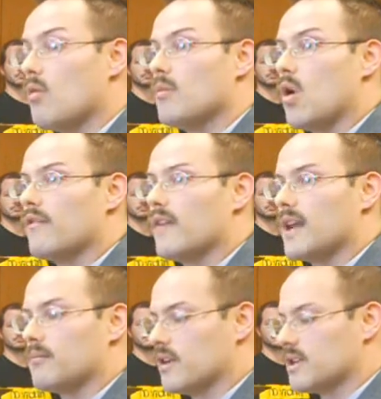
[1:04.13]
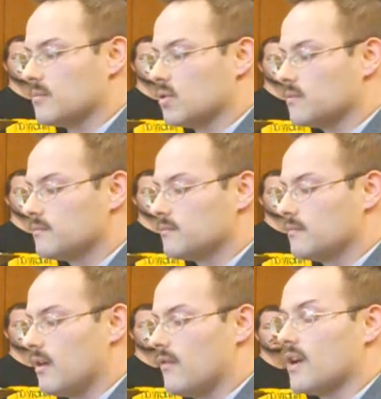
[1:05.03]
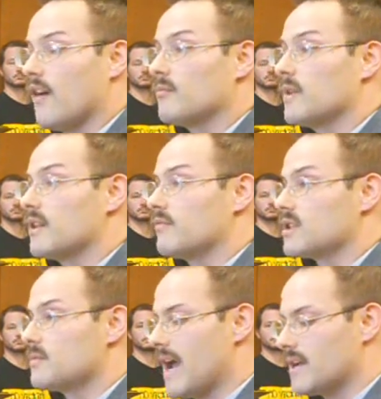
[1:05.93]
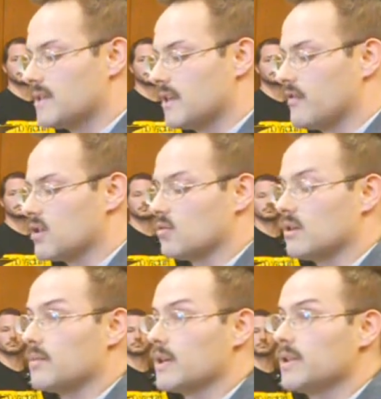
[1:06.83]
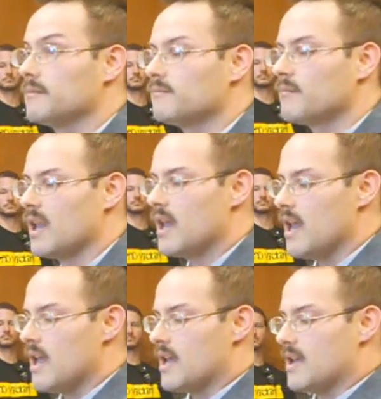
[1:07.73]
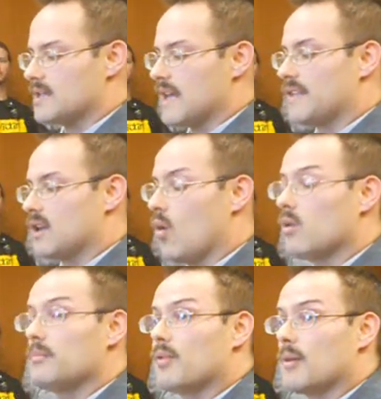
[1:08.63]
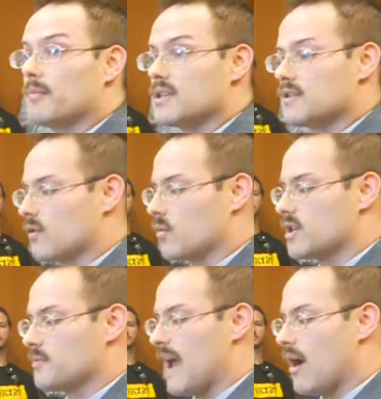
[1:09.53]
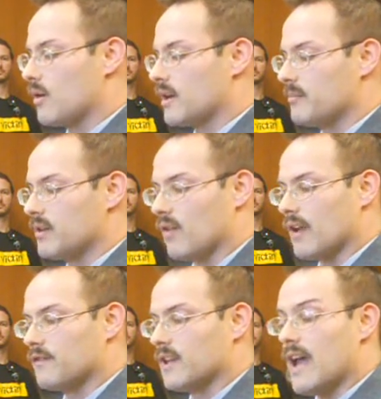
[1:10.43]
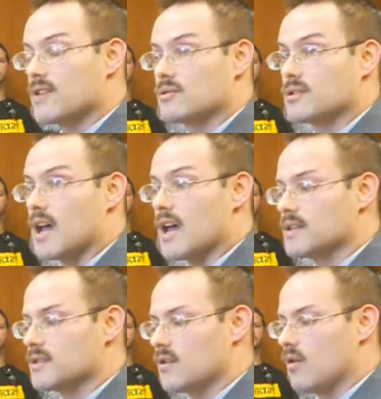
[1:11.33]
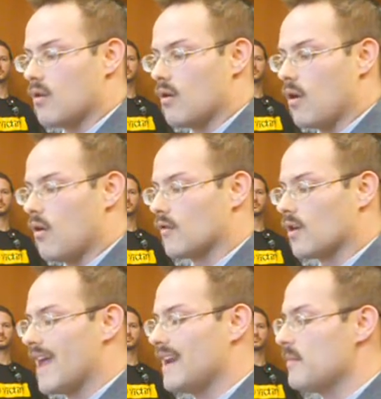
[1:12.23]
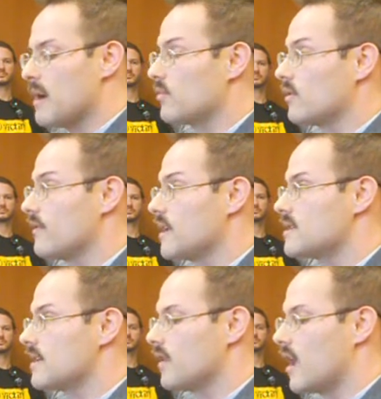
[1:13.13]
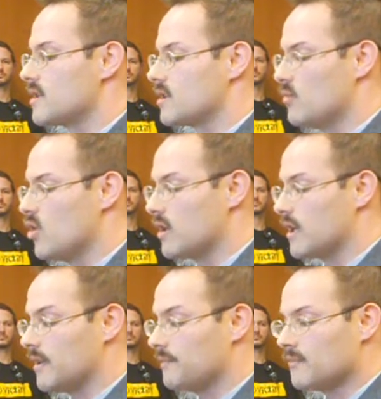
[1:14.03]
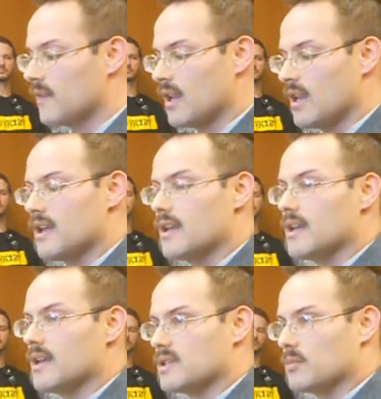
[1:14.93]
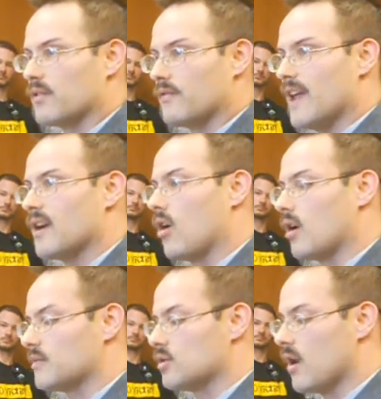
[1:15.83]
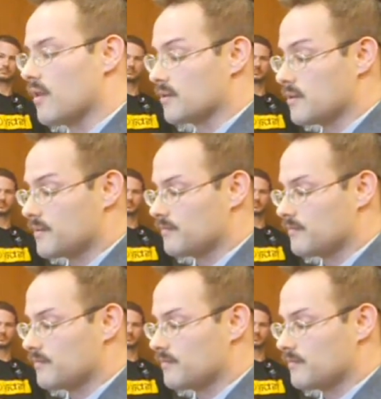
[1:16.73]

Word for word: motivating principle of a government that respects individual liberty is that the only purpose for which power can be rightfully exercised over any member of a civilized community is to prevent harm to others,